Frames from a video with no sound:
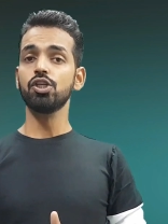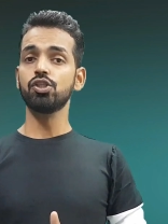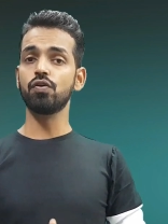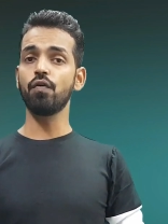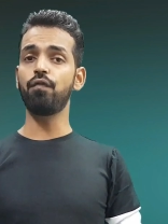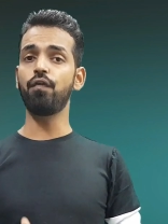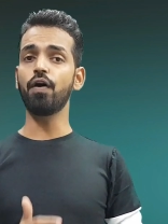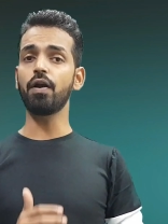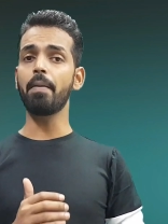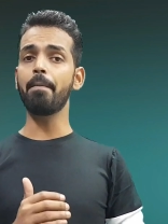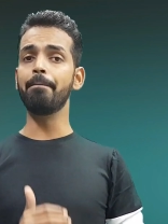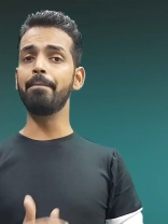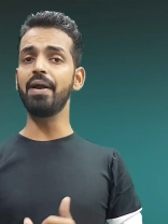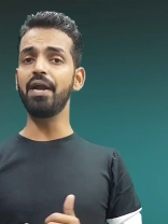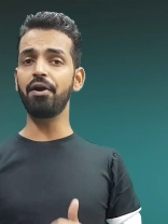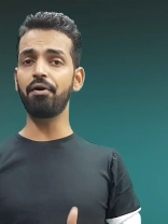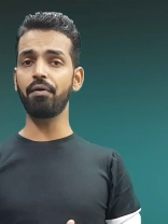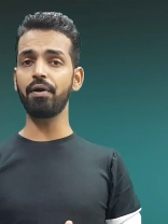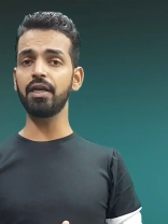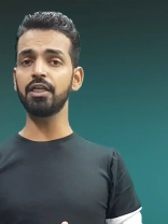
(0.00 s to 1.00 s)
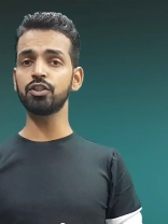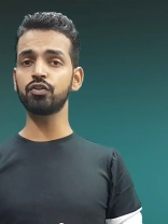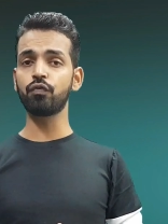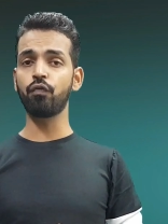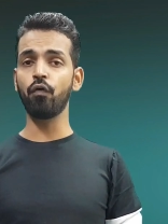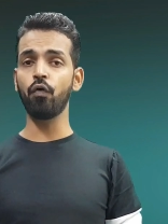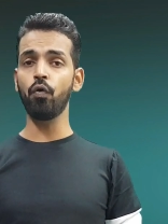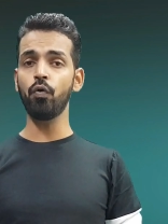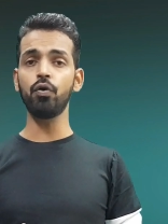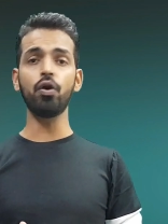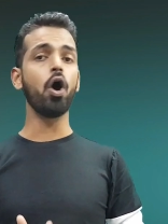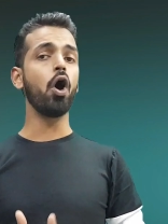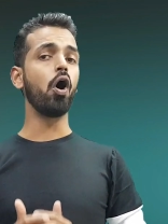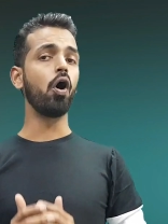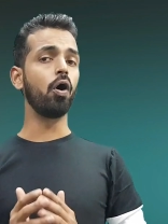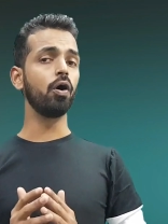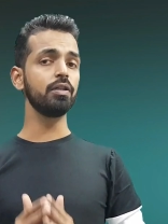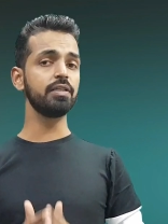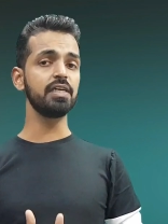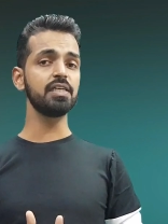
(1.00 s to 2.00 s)
So for a mid-range phone,
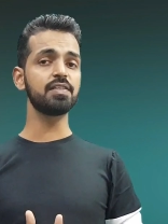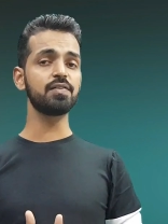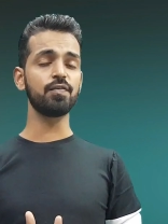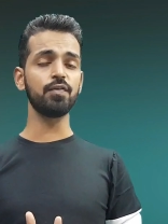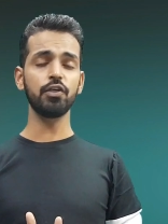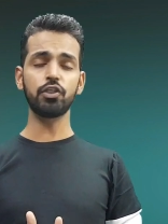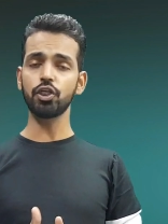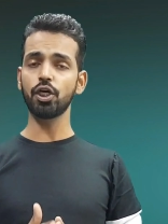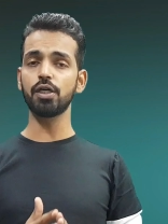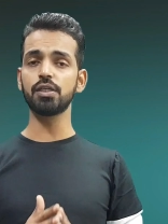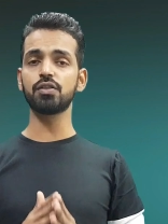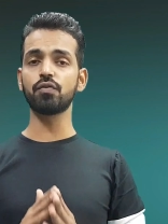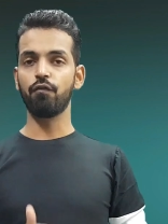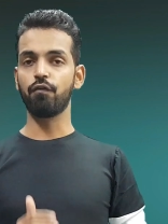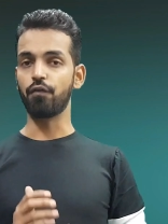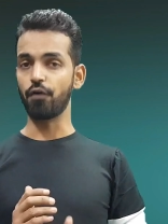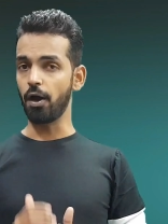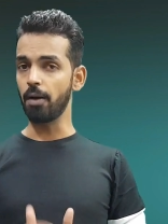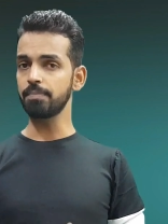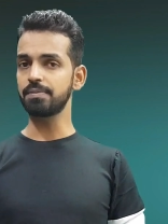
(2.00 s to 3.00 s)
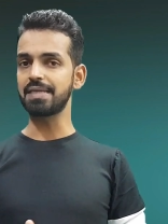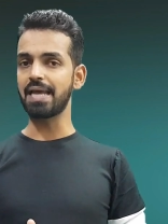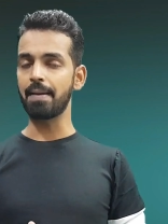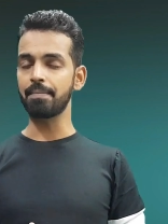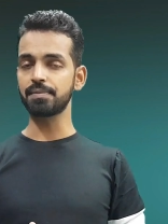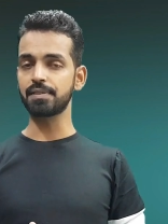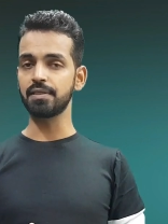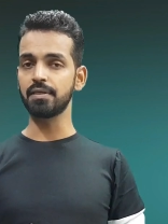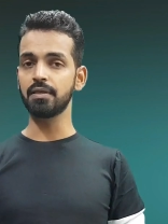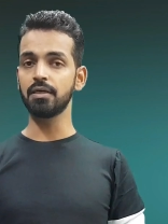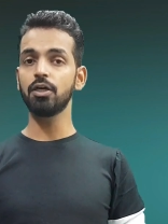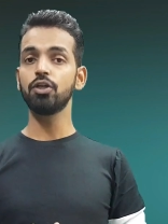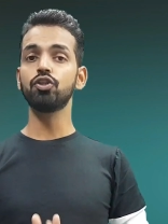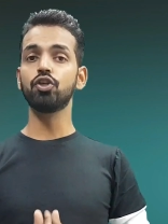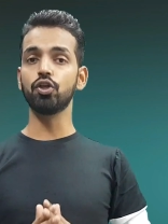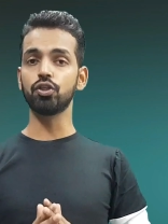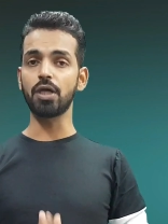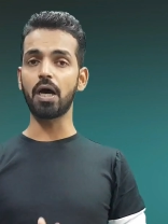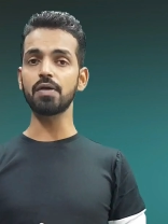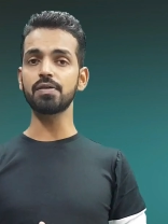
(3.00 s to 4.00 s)
all these features from Samsung,
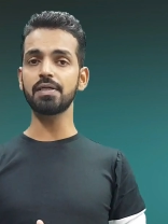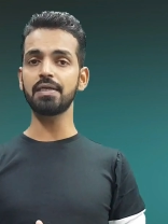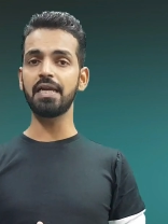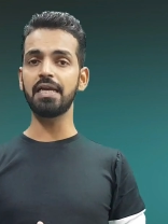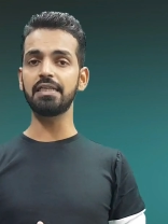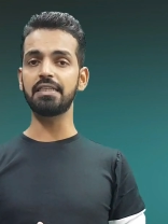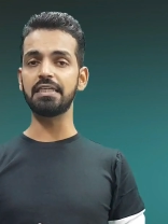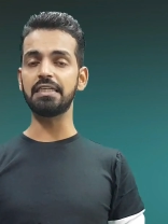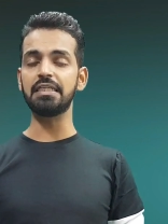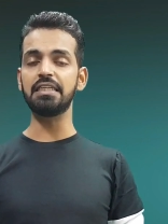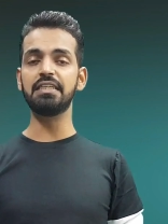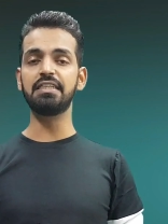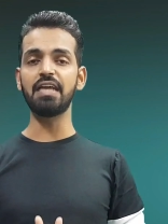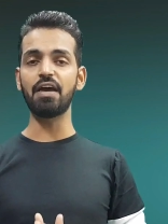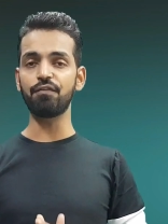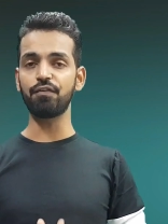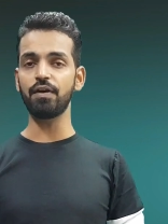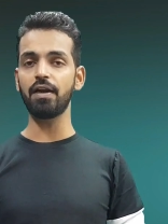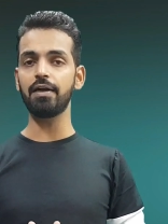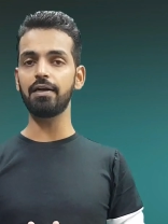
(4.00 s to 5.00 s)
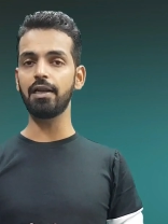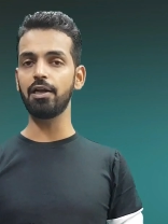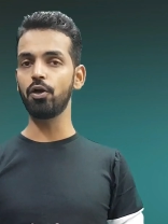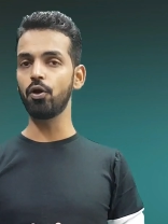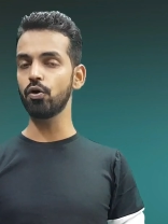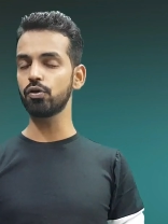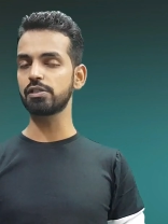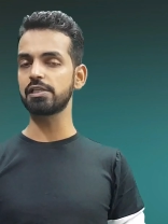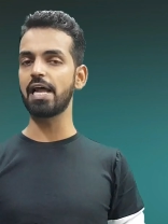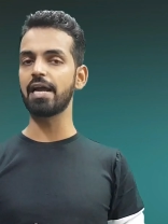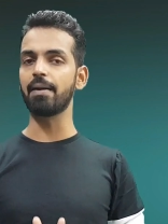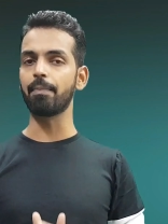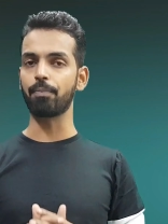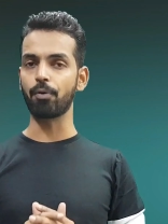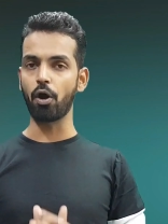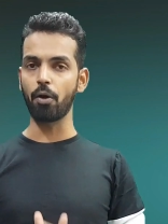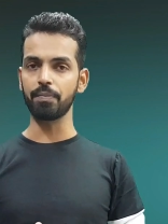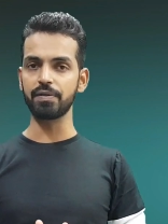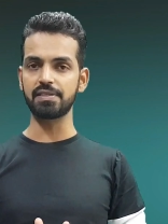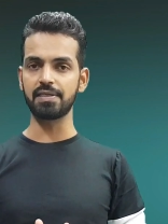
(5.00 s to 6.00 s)
2018 definitely looks like a
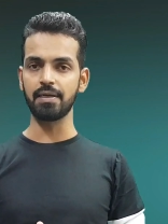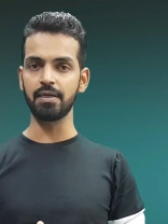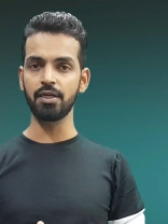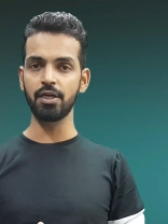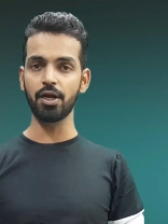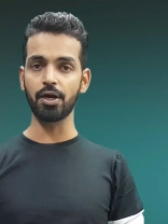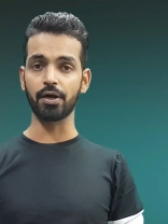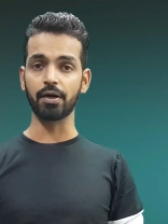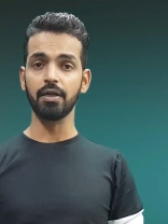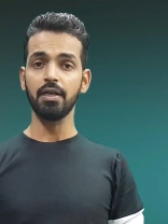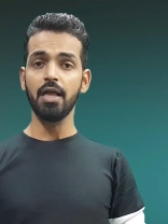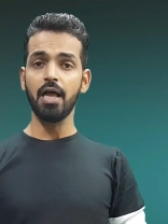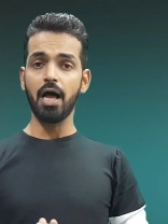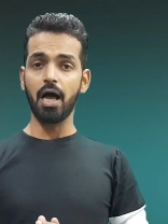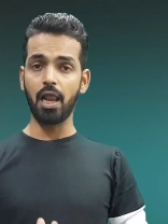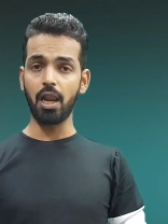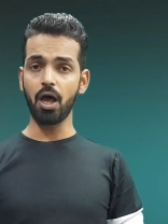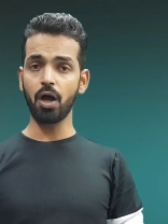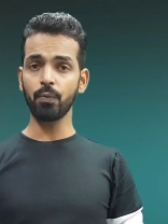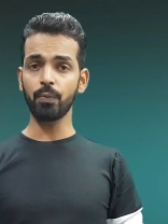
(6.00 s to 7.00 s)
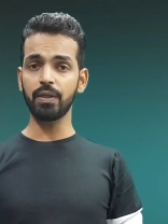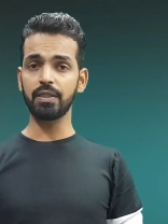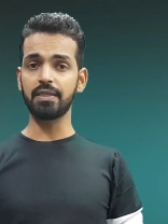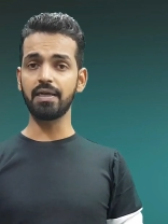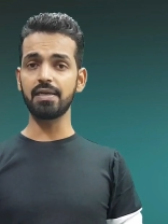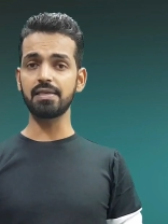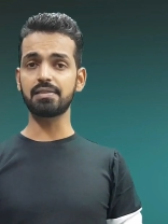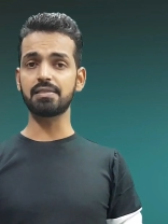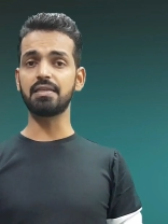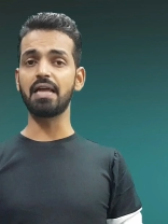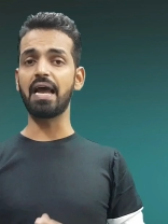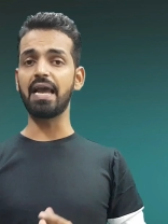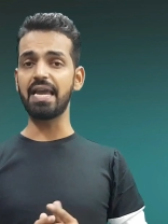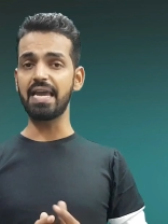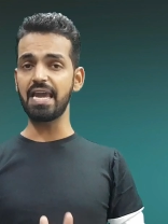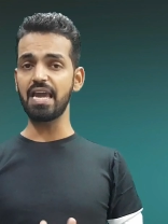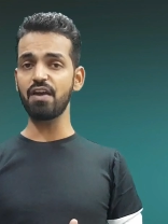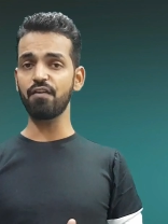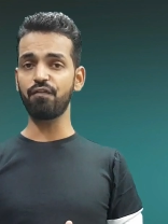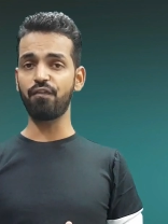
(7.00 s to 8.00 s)
promising year. Along with this, the
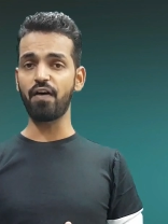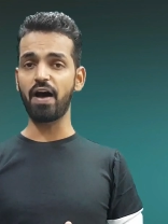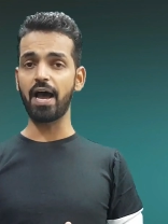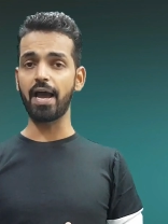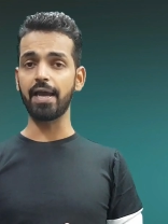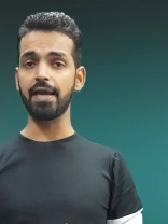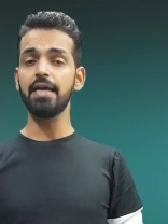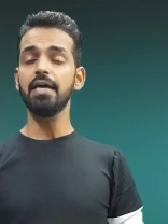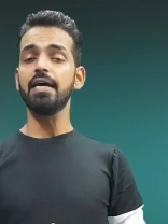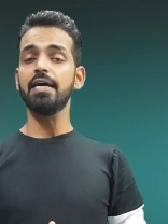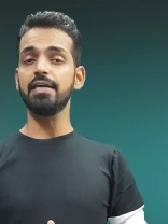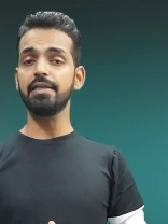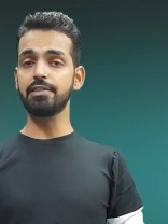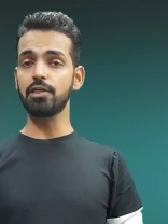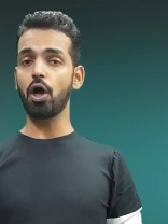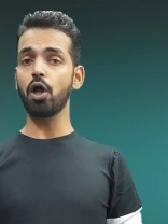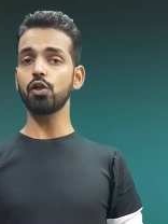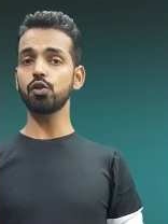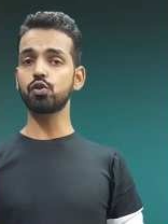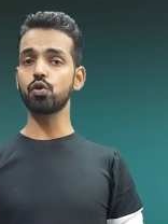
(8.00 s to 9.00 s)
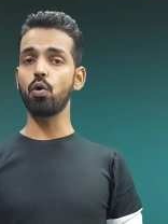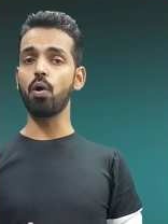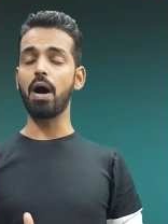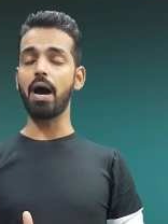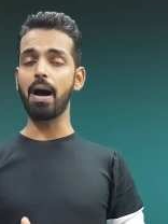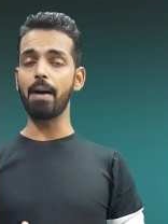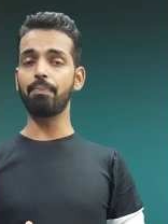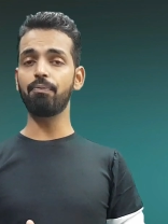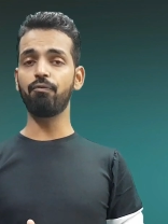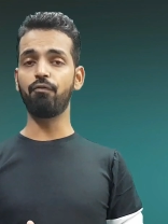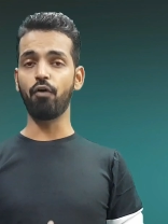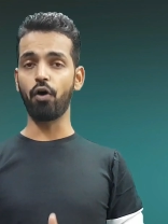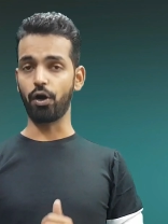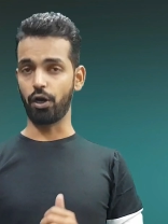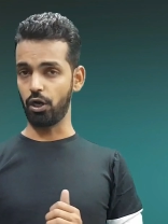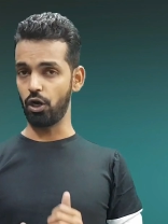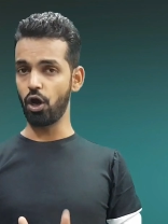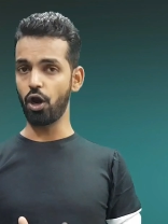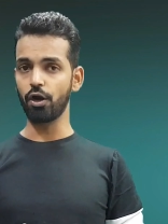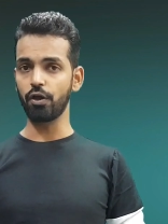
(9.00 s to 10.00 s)
A5 is also up for a
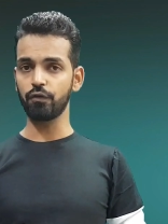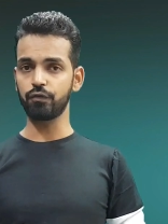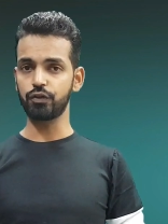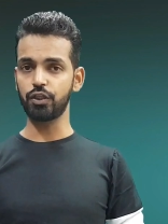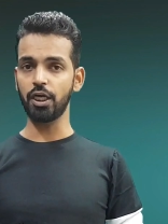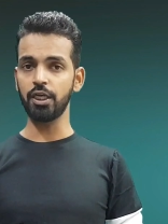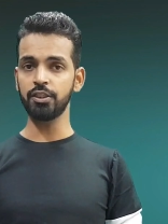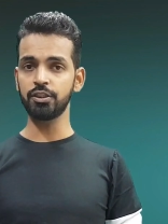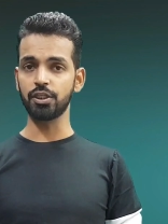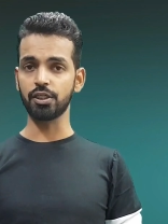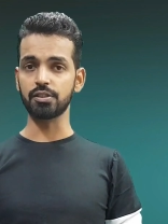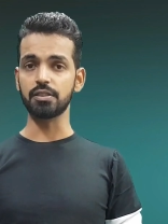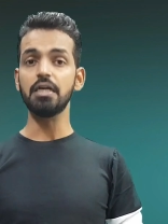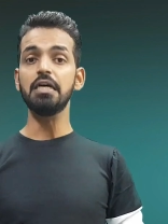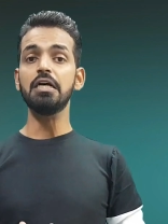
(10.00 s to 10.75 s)
lot of changes.